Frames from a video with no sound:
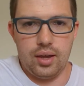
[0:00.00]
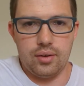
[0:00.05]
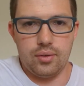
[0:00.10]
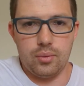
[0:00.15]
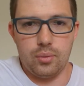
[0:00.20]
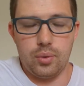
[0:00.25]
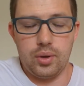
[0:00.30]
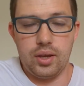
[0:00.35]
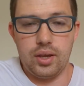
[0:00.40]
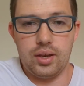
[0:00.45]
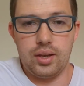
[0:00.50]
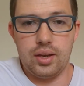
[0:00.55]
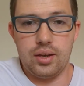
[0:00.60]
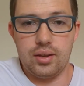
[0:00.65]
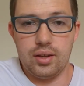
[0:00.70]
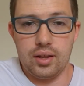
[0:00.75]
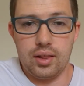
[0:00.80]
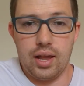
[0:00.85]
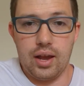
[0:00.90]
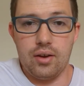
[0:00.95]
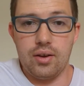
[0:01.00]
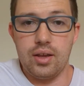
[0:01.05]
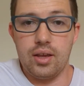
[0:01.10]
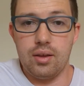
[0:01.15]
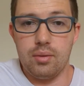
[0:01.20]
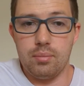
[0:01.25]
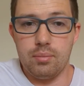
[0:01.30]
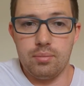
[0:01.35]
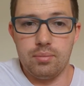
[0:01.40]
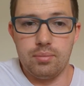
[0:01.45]
we need to allow
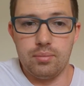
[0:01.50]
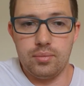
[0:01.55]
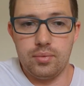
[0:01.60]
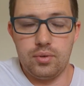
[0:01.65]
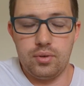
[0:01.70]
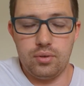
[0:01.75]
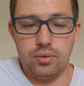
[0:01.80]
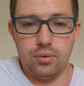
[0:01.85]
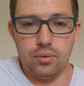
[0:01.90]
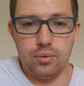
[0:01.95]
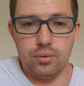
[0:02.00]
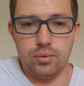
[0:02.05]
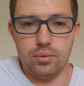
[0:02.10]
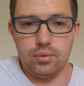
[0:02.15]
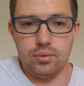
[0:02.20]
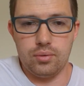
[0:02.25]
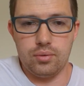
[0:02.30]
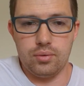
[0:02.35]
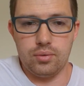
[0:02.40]
Him to